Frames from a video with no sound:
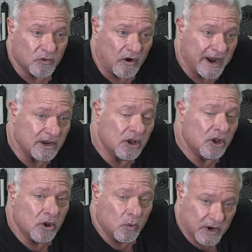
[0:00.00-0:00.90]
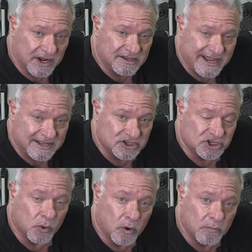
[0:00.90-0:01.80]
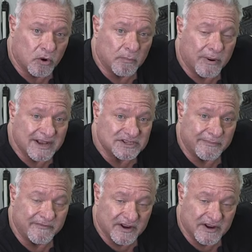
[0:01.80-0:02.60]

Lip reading: All right? We're going to take this to one more bicep